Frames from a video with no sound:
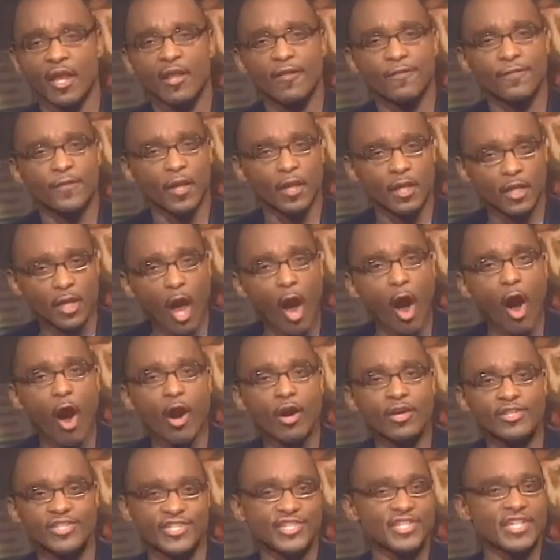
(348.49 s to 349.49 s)
the
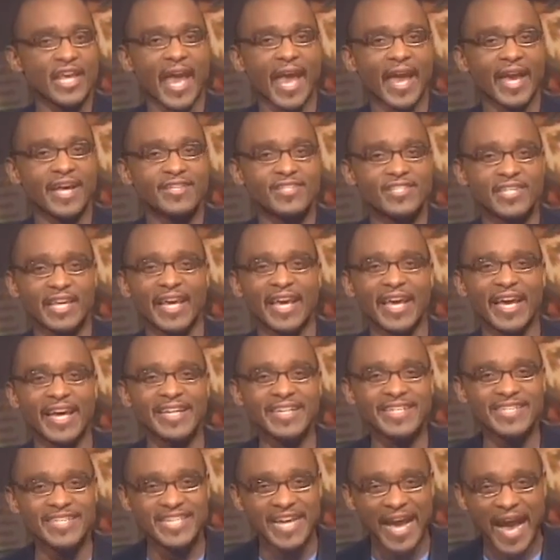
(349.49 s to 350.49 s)
law stands
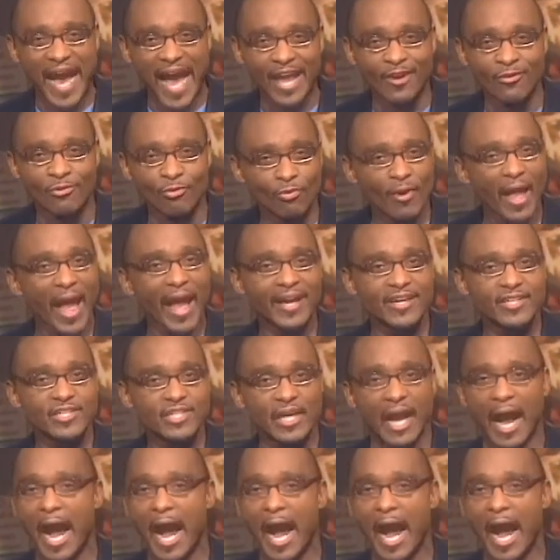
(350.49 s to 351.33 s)
in direct